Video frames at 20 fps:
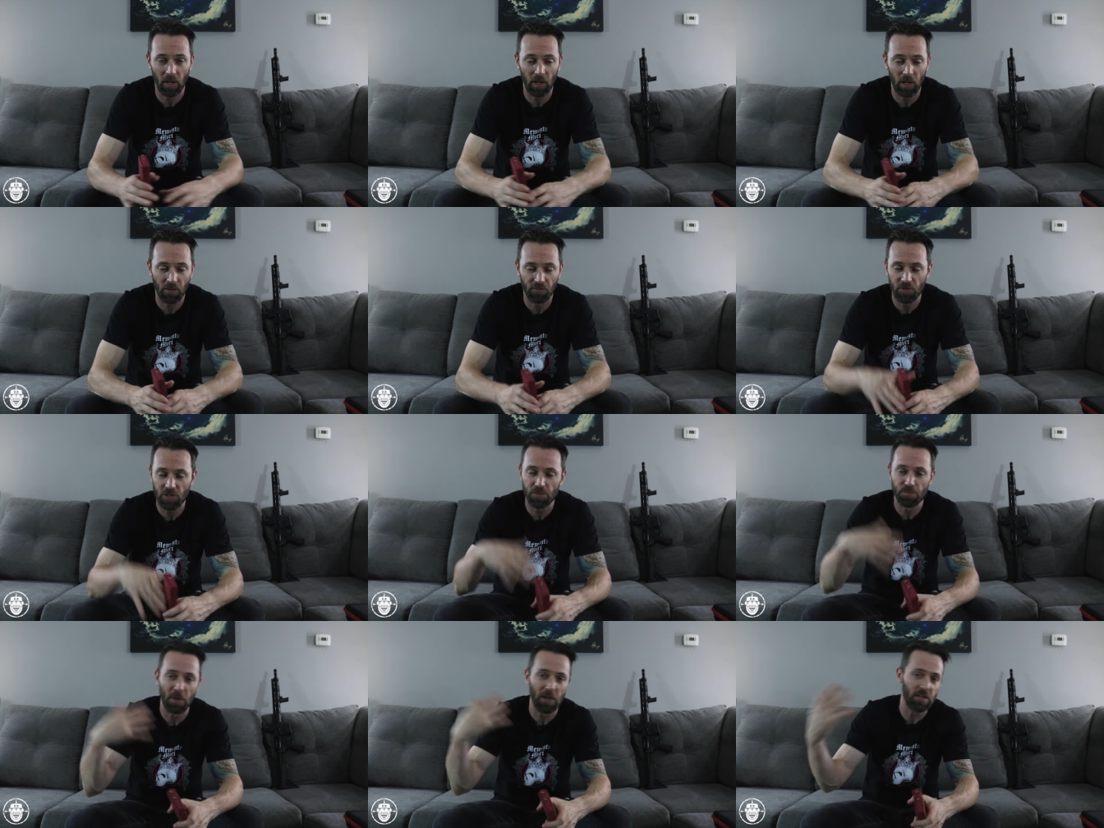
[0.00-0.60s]
and I've
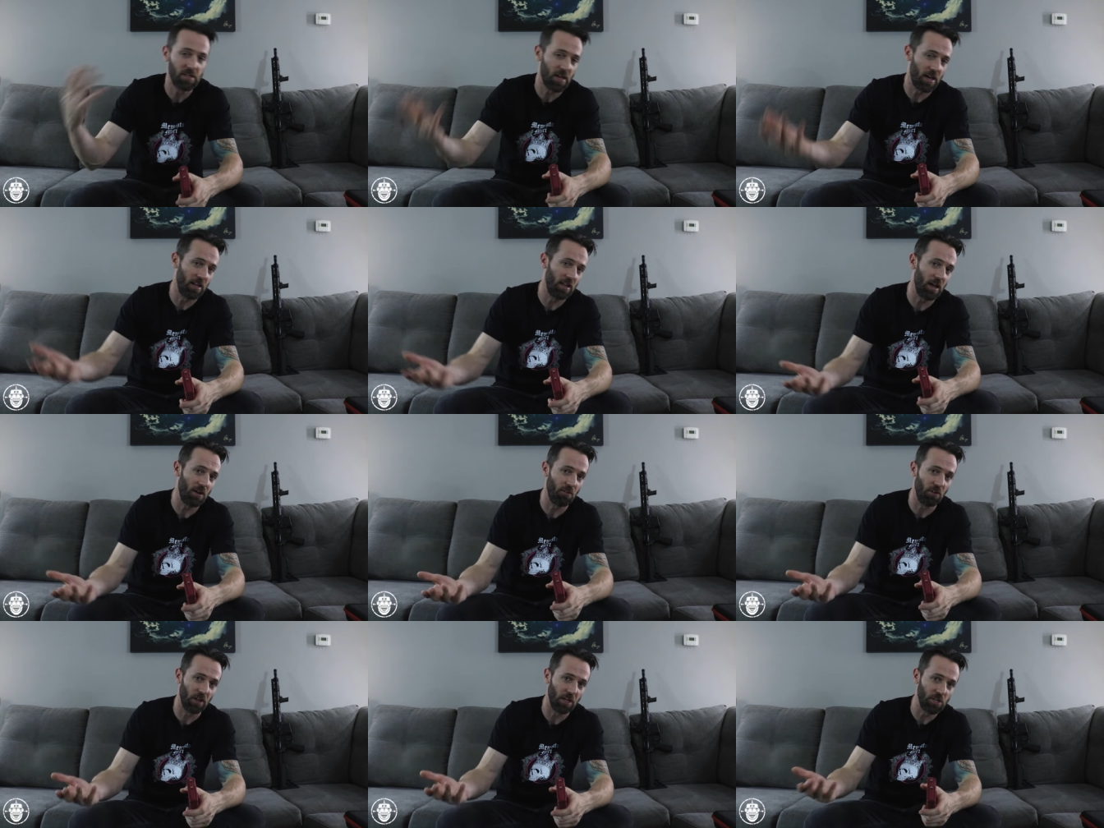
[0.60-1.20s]
just maintained
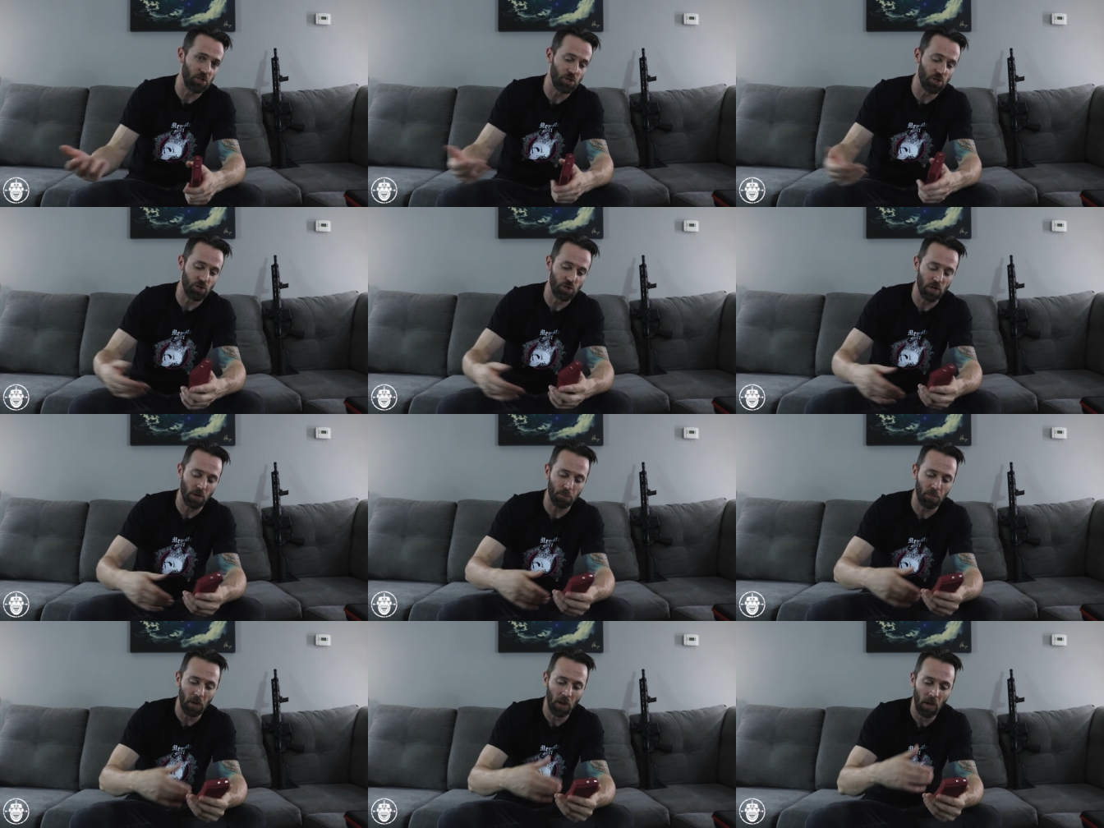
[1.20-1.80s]
that
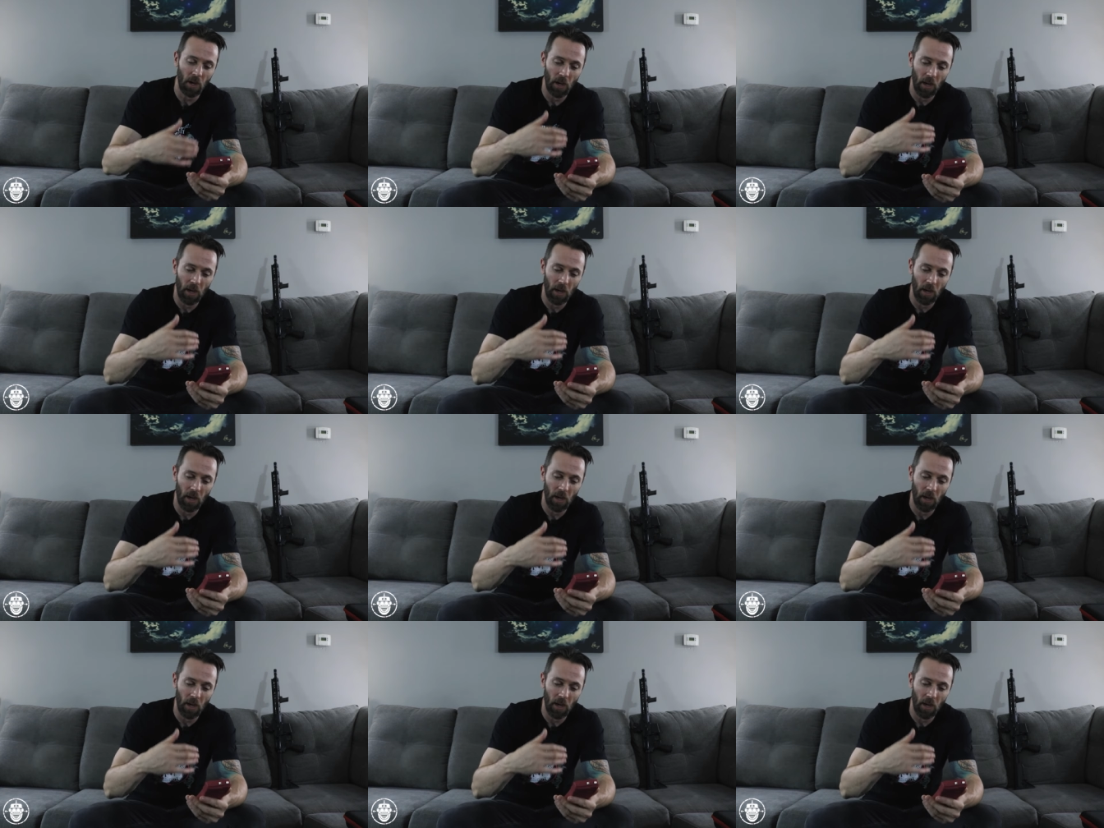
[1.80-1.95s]
relationship.